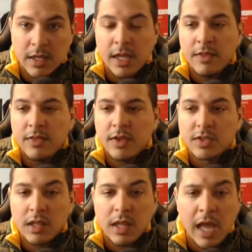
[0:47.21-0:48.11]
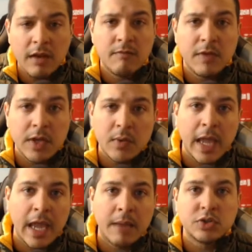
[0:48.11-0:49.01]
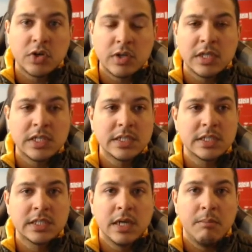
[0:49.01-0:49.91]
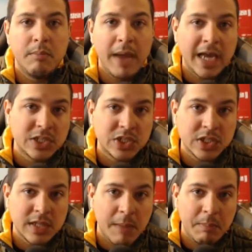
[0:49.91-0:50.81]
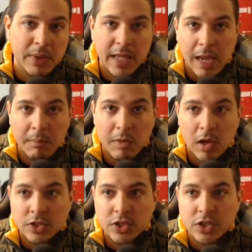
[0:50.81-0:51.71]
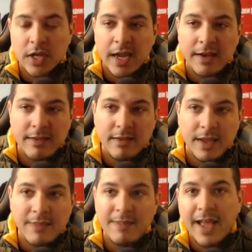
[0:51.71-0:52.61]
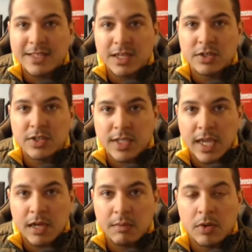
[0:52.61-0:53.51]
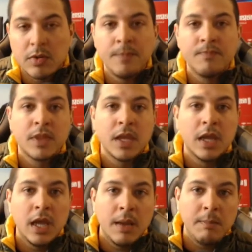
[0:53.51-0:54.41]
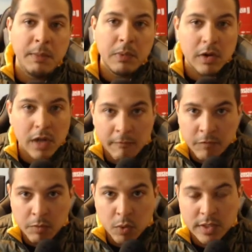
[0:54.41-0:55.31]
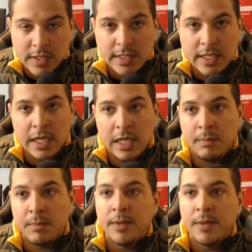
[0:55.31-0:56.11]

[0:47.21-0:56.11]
There's a lot of video game journalists bashing the Epic Game Launcher, and that's understandable. People are comfortable with Steam.